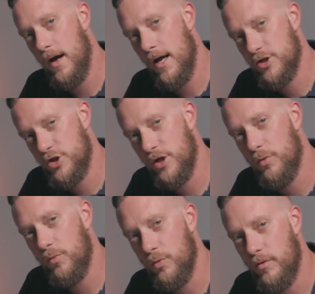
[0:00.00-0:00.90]
a shingle
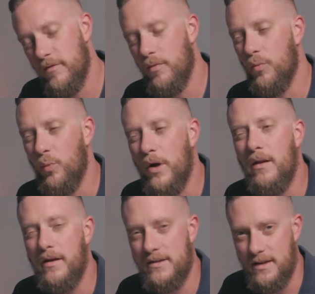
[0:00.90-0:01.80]
roof
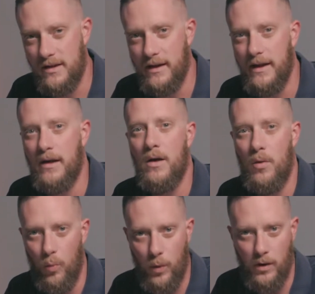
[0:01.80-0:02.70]
realistically
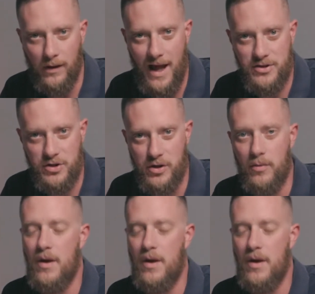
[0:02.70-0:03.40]
will last you.